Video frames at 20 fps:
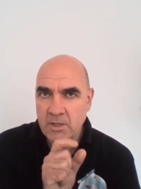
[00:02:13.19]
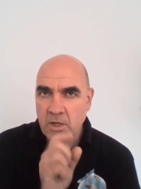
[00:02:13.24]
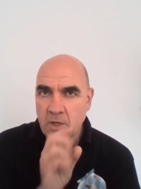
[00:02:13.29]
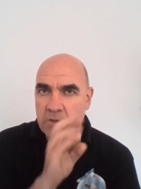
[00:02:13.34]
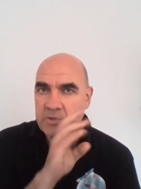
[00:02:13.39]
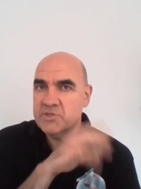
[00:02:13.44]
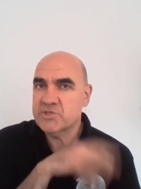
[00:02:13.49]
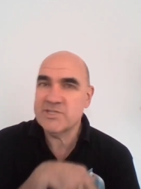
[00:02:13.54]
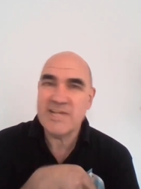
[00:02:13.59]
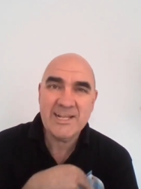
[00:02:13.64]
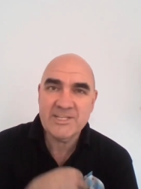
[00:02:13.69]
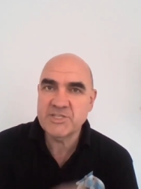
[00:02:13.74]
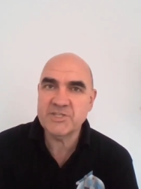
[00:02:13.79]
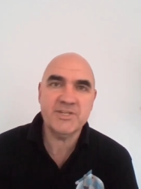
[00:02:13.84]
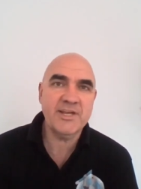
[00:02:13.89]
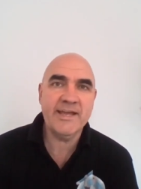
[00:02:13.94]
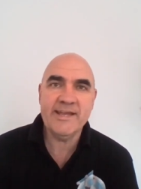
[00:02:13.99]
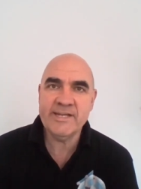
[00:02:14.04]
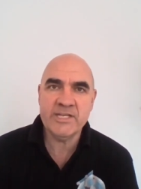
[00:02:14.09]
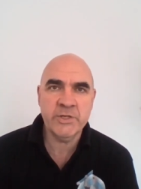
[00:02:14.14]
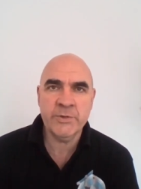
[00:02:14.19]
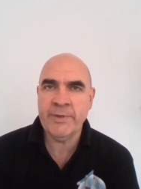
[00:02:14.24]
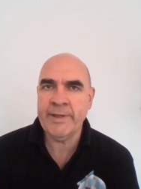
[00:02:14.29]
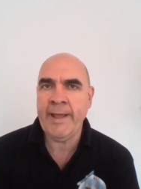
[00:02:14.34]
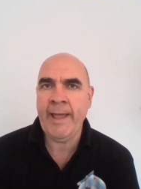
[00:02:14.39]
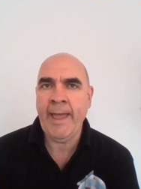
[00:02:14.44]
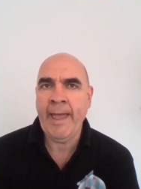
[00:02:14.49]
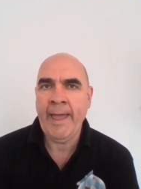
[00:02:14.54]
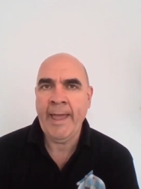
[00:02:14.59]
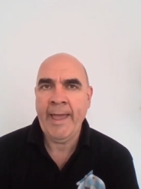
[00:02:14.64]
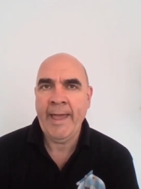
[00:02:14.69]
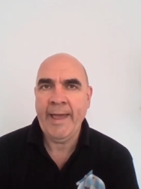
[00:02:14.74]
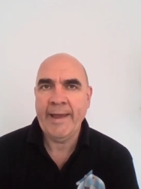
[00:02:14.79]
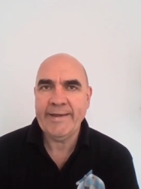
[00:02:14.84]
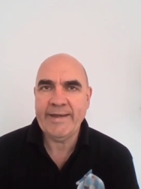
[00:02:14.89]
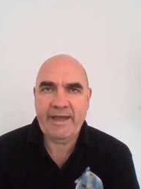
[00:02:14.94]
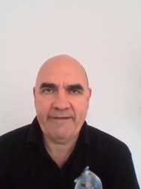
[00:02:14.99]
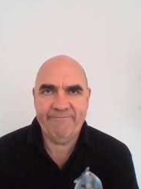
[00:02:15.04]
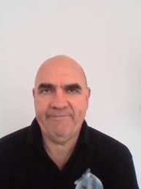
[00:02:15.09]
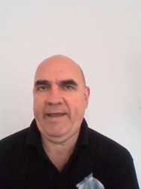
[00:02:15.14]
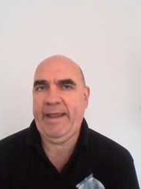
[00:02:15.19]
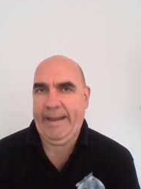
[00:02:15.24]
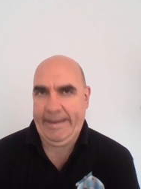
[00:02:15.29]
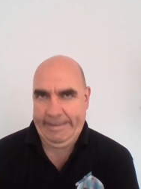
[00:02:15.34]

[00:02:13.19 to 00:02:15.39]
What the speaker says: on Saturday doing nothing.